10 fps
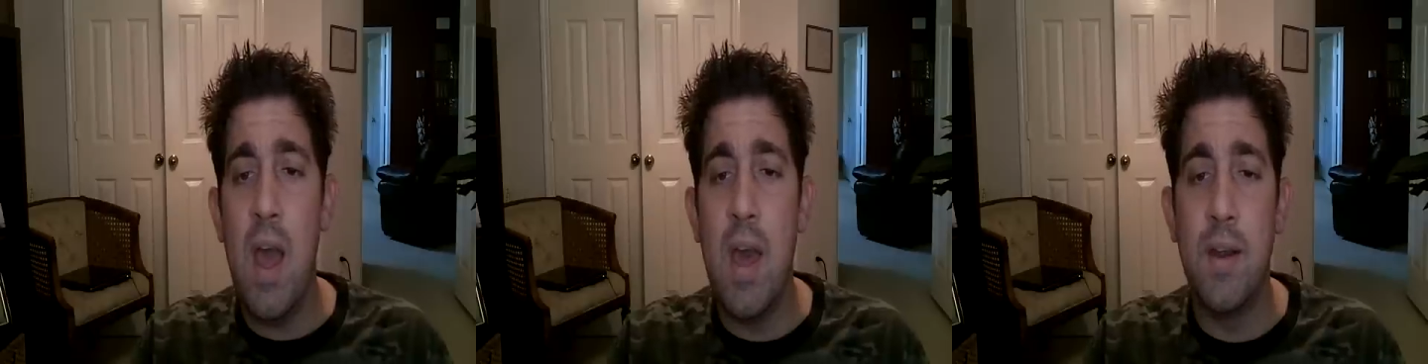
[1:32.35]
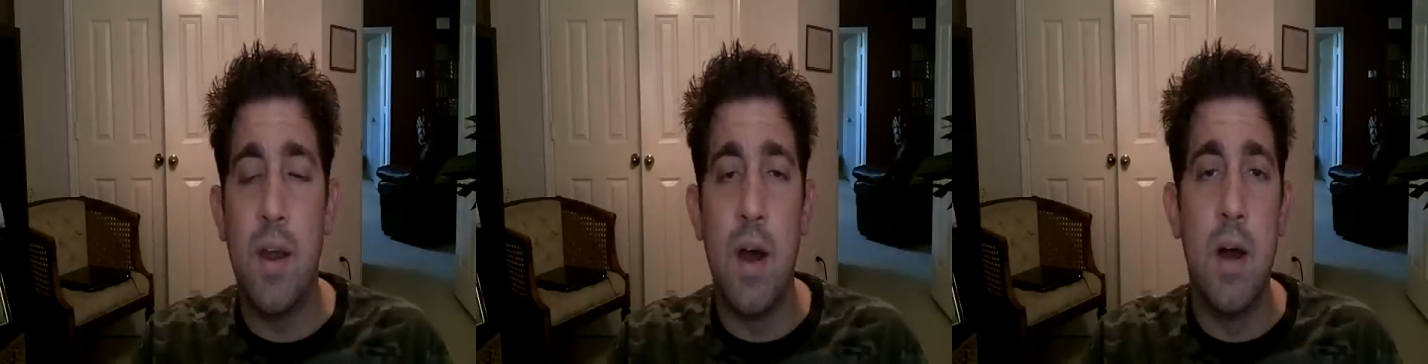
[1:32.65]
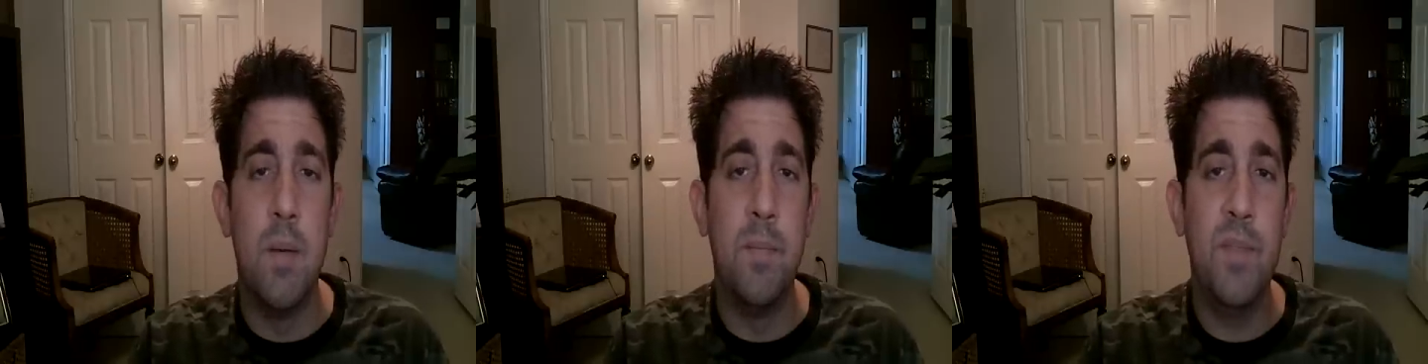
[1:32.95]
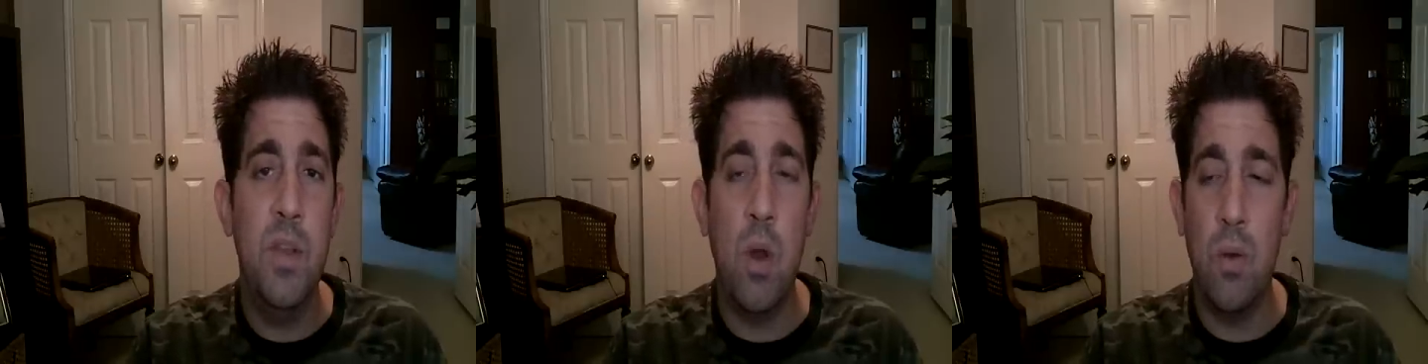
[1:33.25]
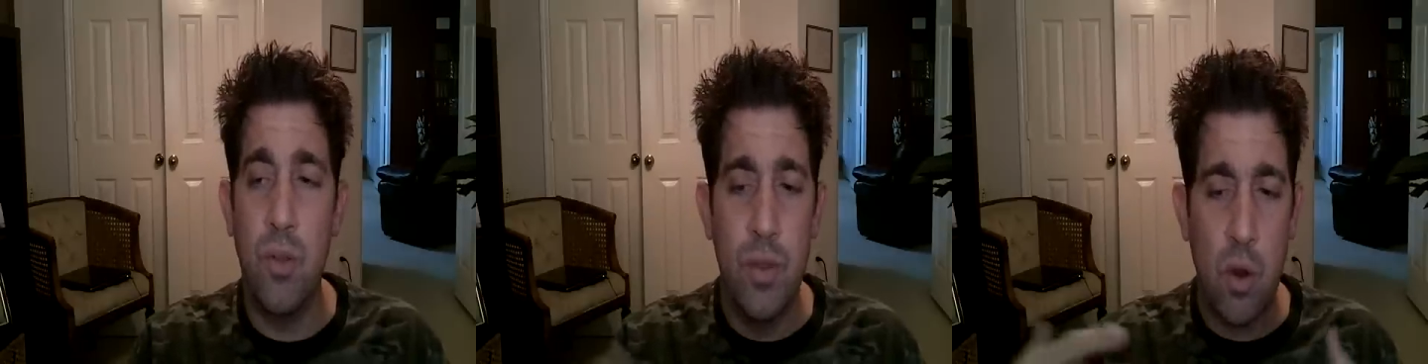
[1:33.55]
and
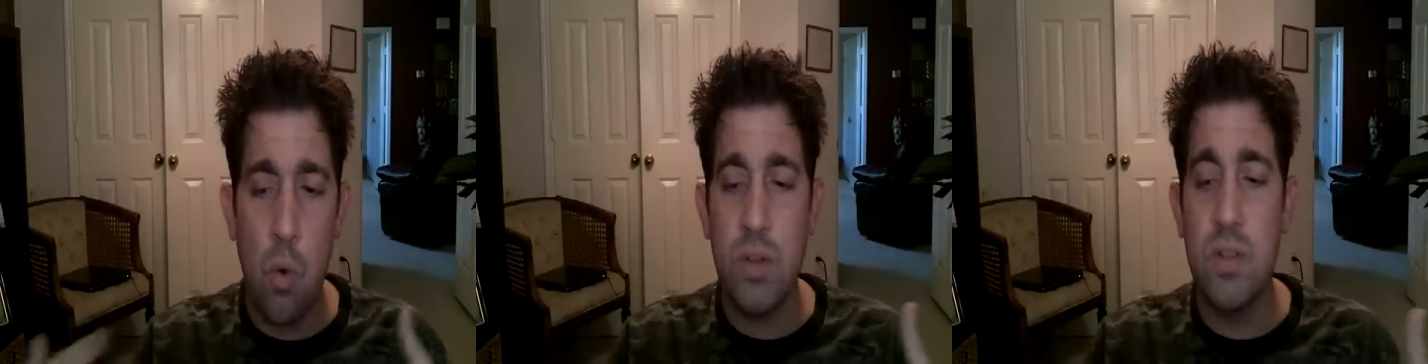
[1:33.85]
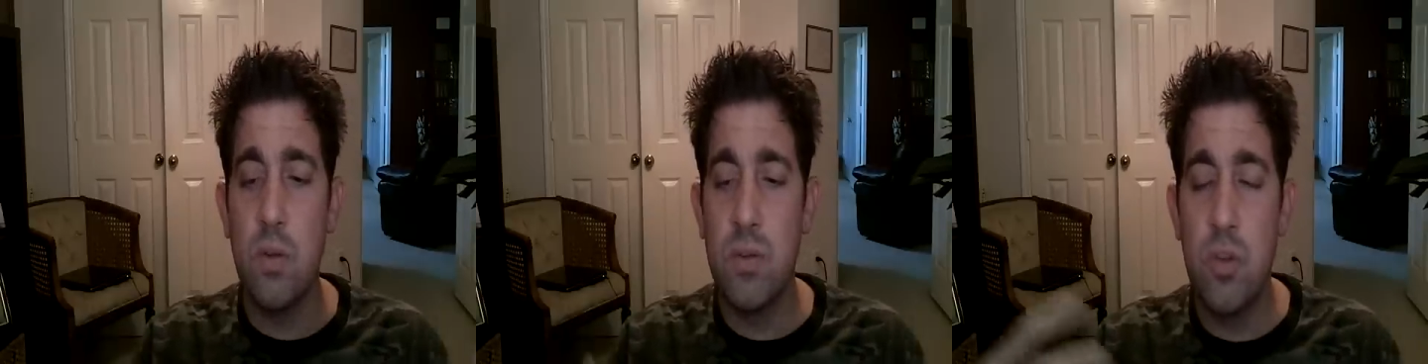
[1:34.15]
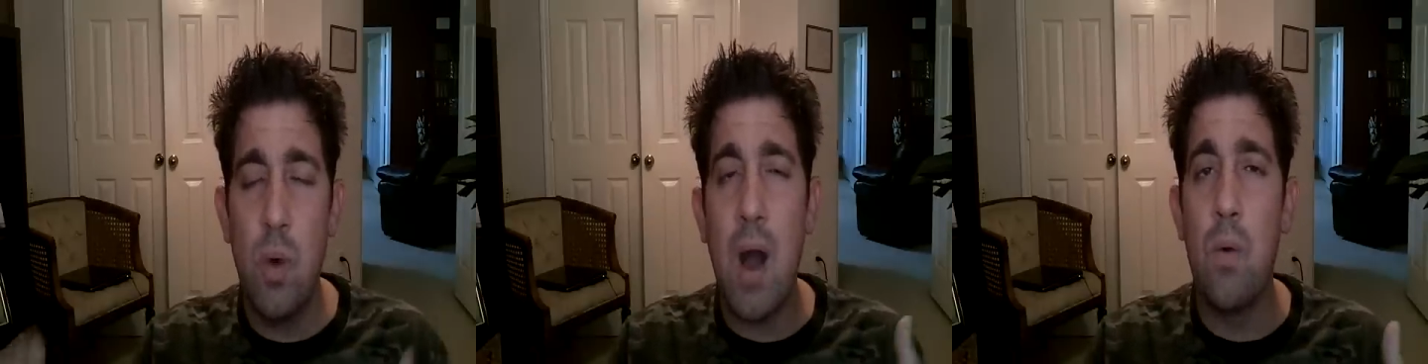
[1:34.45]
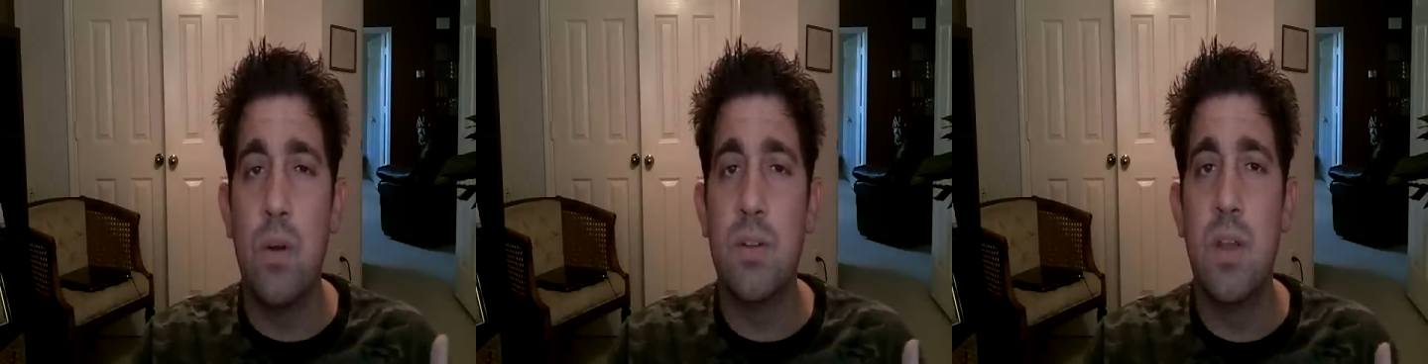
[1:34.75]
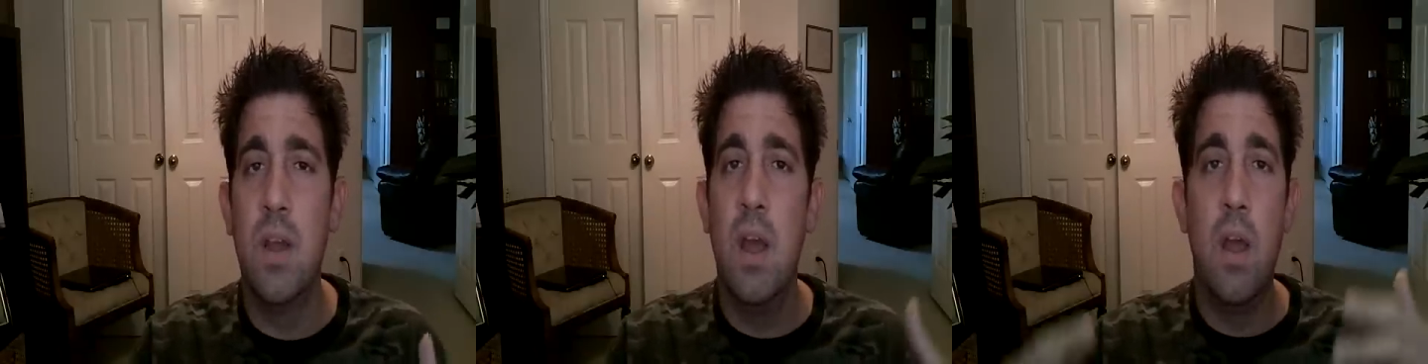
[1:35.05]
through the course of those 2 hours,